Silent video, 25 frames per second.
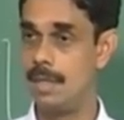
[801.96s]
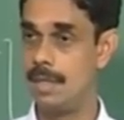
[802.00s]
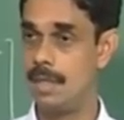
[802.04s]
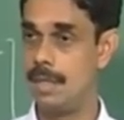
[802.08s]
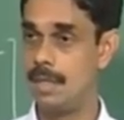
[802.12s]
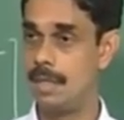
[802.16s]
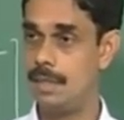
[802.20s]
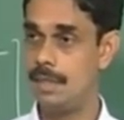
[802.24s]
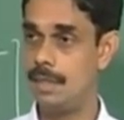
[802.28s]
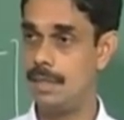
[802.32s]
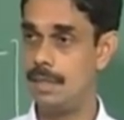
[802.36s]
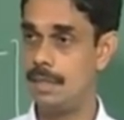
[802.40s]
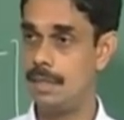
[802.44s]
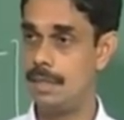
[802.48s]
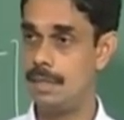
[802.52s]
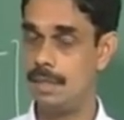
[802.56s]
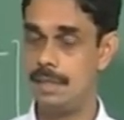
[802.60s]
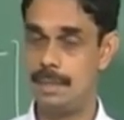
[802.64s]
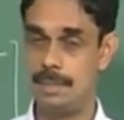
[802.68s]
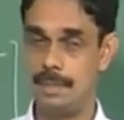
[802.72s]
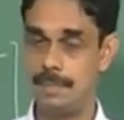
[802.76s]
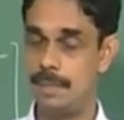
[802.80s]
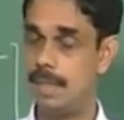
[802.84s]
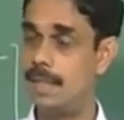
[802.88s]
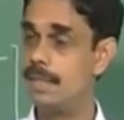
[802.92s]
And the
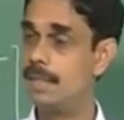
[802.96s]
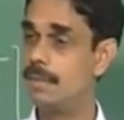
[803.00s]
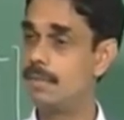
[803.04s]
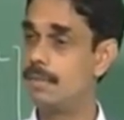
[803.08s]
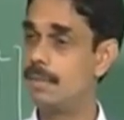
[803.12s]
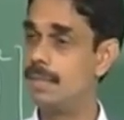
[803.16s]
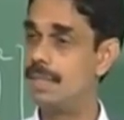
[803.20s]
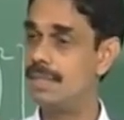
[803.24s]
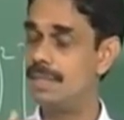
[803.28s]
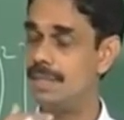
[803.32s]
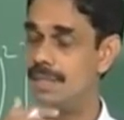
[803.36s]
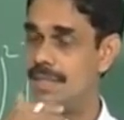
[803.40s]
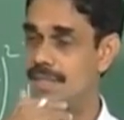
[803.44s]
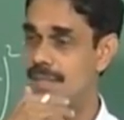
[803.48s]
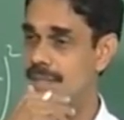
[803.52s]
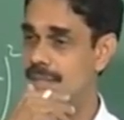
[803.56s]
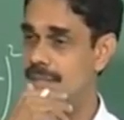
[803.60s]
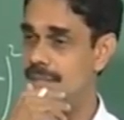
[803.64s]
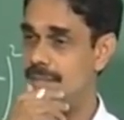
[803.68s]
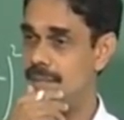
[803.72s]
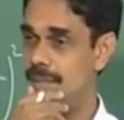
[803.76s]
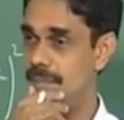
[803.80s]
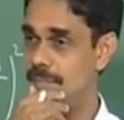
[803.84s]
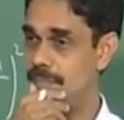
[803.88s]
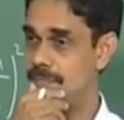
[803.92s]
uh, other question
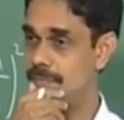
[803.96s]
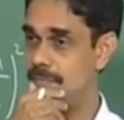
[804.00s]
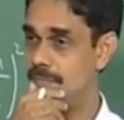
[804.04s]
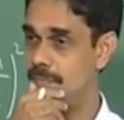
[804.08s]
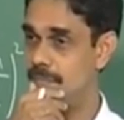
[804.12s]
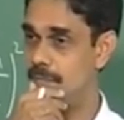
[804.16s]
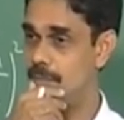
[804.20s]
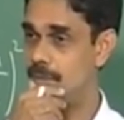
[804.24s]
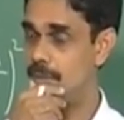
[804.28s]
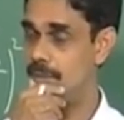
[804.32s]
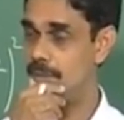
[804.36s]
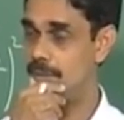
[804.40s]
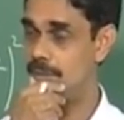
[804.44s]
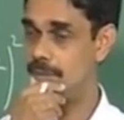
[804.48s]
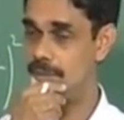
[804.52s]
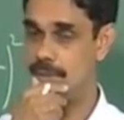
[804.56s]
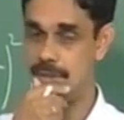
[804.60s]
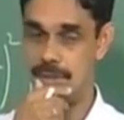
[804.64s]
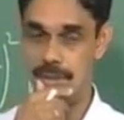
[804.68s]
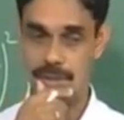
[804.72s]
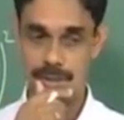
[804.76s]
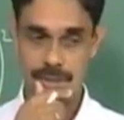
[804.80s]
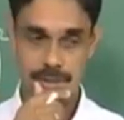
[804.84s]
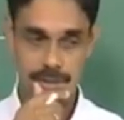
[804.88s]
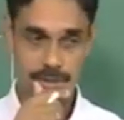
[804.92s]
um, was
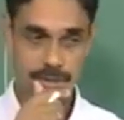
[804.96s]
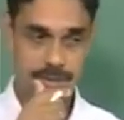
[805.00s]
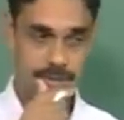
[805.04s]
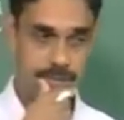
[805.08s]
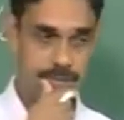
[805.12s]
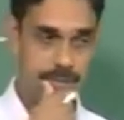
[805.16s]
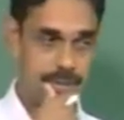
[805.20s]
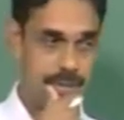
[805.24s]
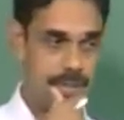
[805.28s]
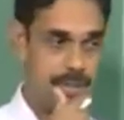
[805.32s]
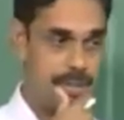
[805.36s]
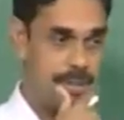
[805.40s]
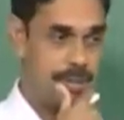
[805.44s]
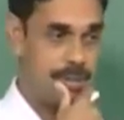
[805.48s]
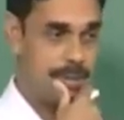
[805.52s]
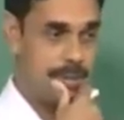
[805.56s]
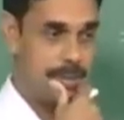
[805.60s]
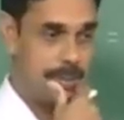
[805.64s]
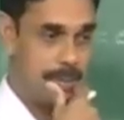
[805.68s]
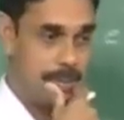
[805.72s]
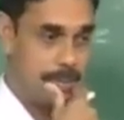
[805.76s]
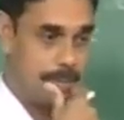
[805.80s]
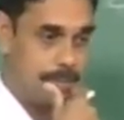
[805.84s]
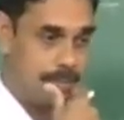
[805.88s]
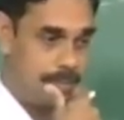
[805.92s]
when
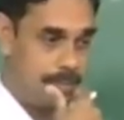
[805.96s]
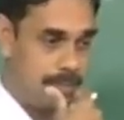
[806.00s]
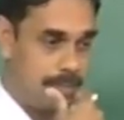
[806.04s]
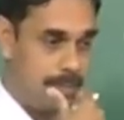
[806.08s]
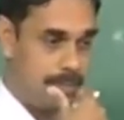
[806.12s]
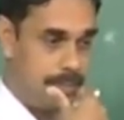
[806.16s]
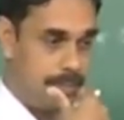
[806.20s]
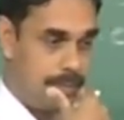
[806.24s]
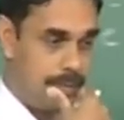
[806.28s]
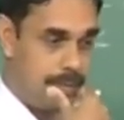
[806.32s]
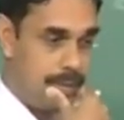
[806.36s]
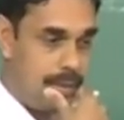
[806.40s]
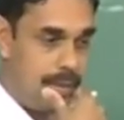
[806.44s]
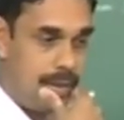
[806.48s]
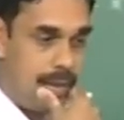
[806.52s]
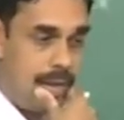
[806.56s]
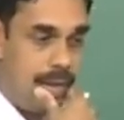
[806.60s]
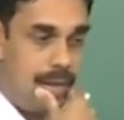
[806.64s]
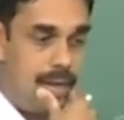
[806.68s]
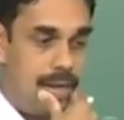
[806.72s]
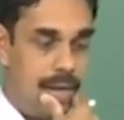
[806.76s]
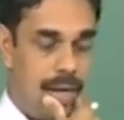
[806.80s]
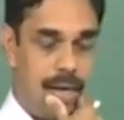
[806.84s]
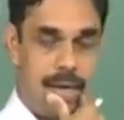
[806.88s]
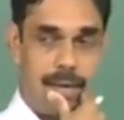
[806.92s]
you
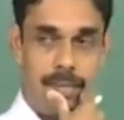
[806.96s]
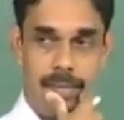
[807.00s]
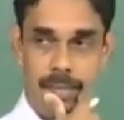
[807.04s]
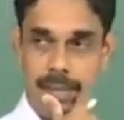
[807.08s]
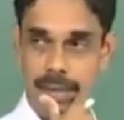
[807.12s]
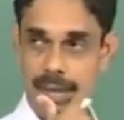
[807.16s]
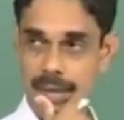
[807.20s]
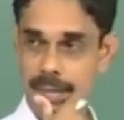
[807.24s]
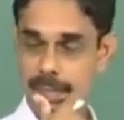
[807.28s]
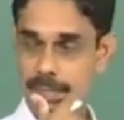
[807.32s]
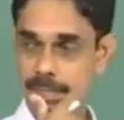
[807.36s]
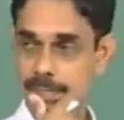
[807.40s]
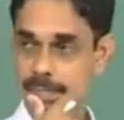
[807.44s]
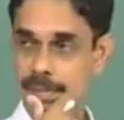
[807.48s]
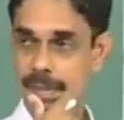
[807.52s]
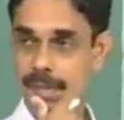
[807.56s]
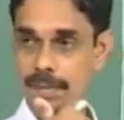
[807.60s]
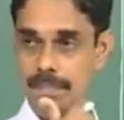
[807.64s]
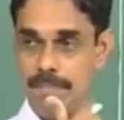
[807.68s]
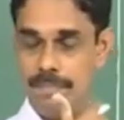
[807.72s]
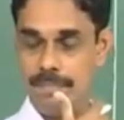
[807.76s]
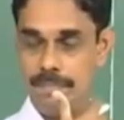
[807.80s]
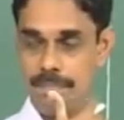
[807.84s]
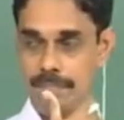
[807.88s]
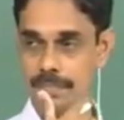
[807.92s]
have a,
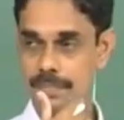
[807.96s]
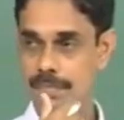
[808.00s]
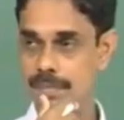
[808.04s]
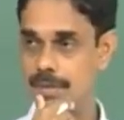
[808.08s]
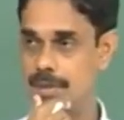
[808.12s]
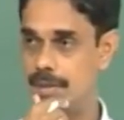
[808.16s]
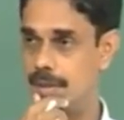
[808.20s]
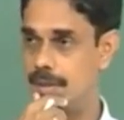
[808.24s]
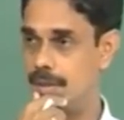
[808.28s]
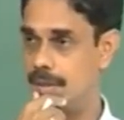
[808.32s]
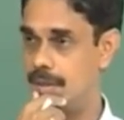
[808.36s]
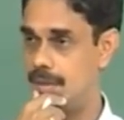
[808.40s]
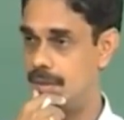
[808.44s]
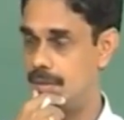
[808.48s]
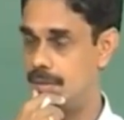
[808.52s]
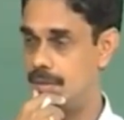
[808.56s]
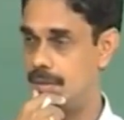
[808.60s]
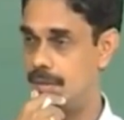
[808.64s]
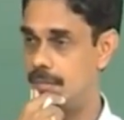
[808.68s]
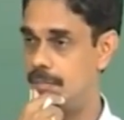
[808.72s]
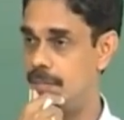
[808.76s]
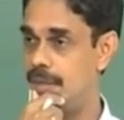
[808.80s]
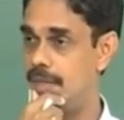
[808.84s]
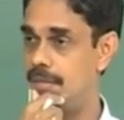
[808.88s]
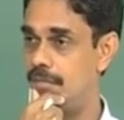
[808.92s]
um, uh,
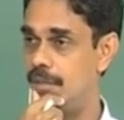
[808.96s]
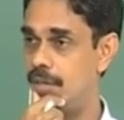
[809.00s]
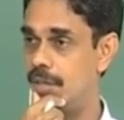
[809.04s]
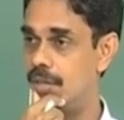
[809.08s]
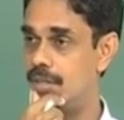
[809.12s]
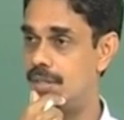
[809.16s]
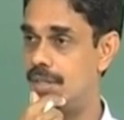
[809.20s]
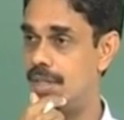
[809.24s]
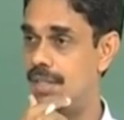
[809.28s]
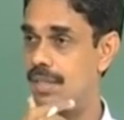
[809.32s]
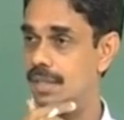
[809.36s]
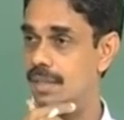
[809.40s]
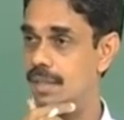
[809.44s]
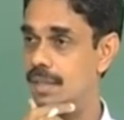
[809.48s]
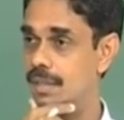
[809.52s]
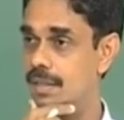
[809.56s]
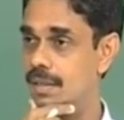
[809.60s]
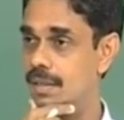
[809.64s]
mean velocity